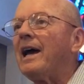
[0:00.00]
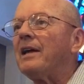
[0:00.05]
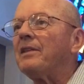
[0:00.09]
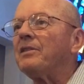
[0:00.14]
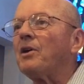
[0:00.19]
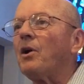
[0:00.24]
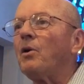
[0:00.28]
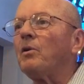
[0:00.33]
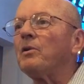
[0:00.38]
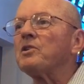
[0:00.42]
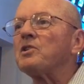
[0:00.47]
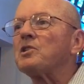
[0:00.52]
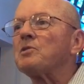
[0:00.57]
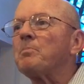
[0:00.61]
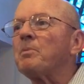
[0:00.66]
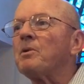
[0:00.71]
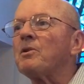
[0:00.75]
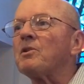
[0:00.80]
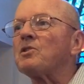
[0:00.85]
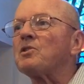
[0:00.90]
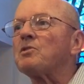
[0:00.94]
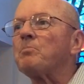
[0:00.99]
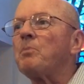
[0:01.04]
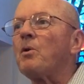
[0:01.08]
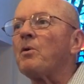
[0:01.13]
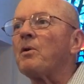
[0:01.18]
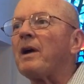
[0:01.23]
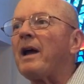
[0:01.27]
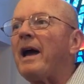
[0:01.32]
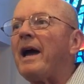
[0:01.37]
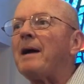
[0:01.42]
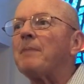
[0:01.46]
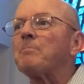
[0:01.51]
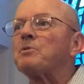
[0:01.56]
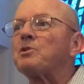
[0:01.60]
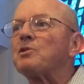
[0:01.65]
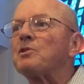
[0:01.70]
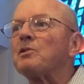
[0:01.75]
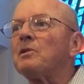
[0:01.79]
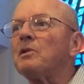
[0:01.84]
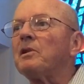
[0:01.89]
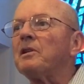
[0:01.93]
The Holy Spirit spoke
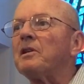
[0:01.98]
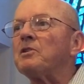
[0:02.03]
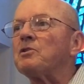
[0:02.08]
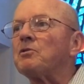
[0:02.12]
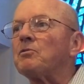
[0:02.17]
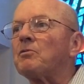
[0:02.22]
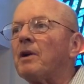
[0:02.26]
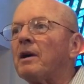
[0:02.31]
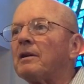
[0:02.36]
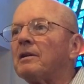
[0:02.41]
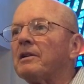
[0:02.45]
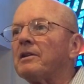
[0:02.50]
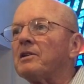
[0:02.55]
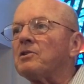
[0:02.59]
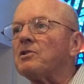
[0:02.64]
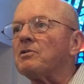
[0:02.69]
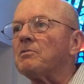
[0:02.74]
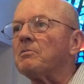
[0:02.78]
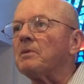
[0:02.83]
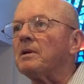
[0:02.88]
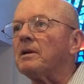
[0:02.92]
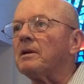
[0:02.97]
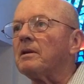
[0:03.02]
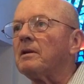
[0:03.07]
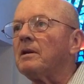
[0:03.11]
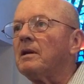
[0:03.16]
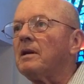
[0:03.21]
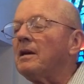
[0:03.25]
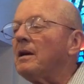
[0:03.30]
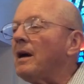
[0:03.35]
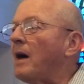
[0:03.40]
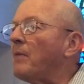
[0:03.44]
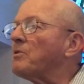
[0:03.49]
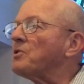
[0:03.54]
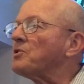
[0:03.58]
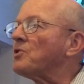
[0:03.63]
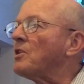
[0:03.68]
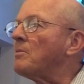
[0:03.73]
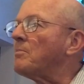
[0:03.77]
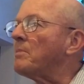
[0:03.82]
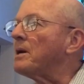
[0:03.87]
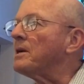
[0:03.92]
absolutely directly to me. I was
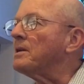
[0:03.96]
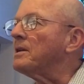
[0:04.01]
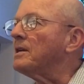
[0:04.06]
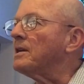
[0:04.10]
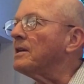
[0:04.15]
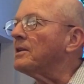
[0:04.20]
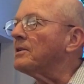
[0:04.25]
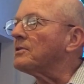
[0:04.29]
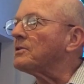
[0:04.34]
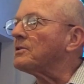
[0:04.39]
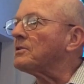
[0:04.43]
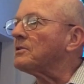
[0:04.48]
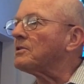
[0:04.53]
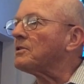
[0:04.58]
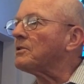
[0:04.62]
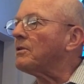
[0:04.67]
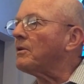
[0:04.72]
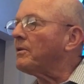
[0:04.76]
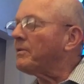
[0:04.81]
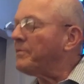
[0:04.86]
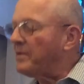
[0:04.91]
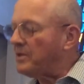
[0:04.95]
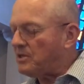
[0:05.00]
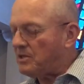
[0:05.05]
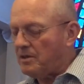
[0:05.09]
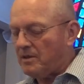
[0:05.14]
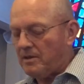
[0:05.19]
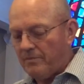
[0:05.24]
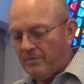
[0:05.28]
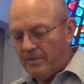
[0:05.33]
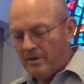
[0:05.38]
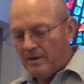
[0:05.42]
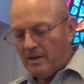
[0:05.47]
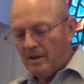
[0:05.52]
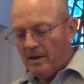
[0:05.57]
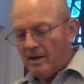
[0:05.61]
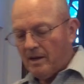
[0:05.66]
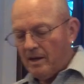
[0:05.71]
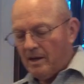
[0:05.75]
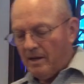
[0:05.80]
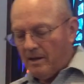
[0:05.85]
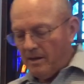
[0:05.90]
on my knees. So this,
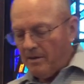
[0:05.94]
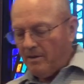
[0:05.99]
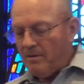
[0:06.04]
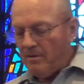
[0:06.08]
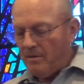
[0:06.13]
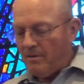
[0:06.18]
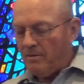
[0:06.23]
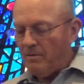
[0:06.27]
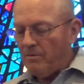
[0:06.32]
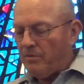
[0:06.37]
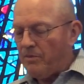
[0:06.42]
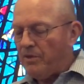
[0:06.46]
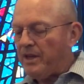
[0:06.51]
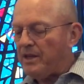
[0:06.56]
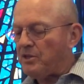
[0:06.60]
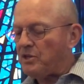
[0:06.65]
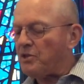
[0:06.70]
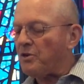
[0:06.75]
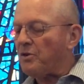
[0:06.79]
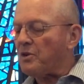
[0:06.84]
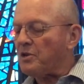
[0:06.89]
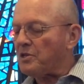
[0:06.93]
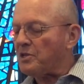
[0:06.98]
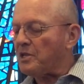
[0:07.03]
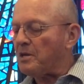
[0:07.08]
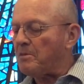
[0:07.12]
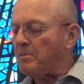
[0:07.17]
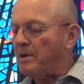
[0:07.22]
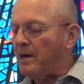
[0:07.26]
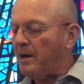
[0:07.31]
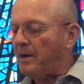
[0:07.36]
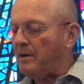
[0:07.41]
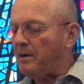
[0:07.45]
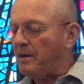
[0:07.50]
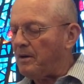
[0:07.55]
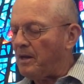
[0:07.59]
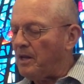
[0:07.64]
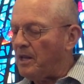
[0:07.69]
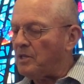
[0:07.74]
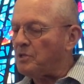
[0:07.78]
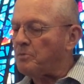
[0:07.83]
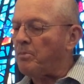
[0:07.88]
think seriously about,
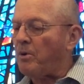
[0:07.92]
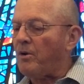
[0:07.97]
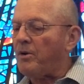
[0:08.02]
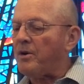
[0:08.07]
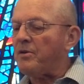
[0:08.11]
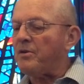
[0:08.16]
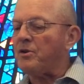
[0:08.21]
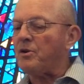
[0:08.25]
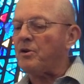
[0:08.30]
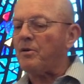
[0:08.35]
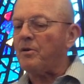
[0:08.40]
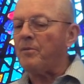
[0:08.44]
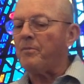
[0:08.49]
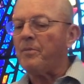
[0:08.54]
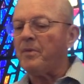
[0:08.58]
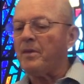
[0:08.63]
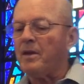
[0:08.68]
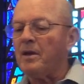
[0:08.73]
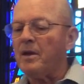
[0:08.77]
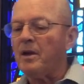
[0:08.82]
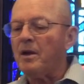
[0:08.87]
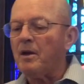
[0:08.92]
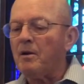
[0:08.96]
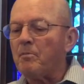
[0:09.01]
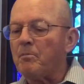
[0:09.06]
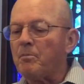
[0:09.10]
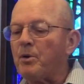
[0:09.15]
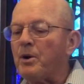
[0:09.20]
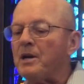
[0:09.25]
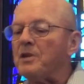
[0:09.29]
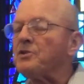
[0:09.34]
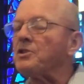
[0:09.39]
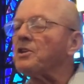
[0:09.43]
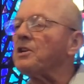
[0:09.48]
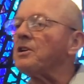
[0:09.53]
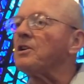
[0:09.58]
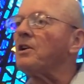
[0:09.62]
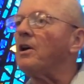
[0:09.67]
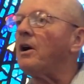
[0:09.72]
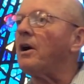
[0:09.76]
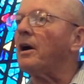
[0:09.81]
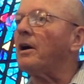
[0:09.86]
as part of your praising
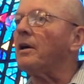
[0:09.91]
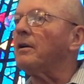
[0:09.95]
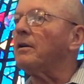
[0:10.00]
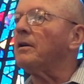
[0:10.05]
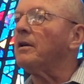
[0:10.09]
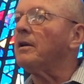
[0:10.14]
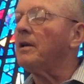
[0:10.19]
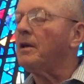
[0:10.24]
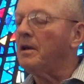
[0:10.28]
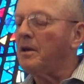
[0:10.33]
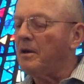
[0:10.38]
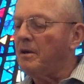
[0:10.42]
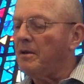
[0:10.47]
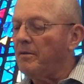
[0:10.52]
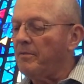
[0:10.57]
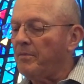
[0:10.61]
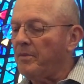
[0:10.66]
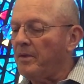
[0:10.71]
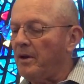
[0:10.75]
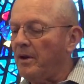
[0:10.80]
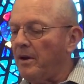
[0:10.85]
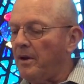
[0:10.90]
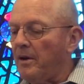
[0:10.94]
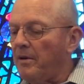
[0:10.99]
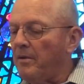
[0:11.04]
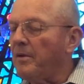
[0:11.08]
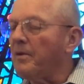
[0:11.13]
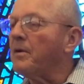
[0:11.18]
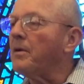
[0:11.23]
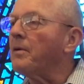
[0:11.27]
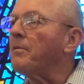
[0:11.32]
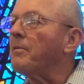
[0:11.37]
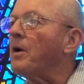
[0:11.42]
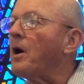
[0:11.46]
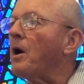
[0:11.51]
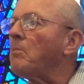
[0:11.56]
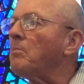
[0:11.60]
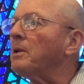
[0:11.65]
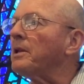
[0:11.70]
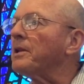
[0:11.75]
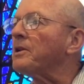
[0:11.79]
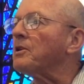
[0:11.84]
God,
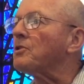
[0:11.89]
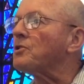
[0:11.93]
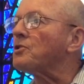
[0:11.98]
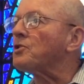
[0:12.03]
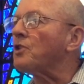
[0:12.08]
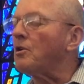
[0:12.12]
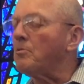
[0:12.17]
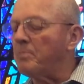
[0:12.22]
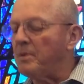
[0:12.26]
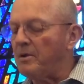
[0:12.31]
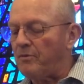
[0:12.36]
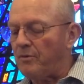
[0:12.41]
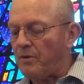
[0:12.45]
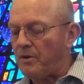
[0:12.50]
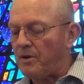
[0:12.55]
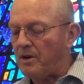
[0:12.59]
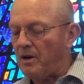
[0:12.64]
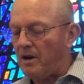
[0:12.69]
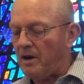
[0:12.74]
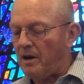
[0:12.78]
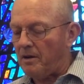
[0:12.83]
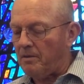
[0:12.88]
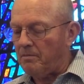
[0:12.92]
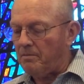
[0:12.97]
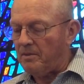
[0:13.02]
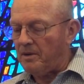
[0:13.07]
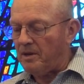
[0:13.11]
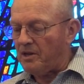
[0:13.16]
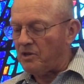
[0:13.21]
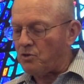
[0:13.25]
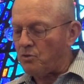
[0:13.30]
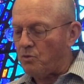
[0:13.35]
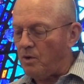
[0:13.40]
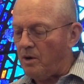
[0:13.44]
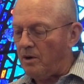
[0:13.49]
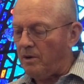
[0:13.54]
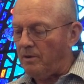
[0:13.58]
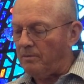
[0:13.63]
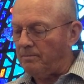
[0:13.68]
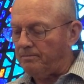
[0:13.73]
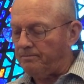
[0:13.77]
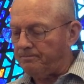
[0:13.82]
humbling yourself before God as
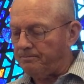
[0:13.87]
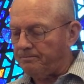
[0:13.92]
well.